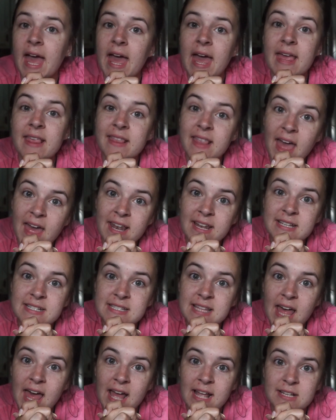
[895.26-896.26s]
And that is
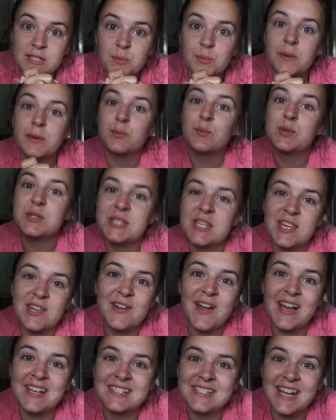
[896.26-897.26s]
that. We will see you
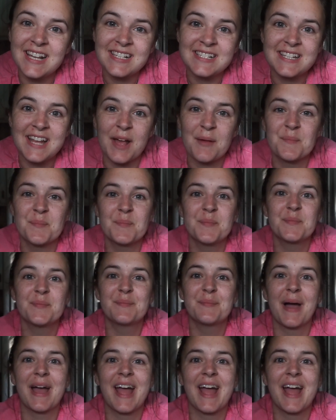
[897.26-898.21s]
guys next time. Bye,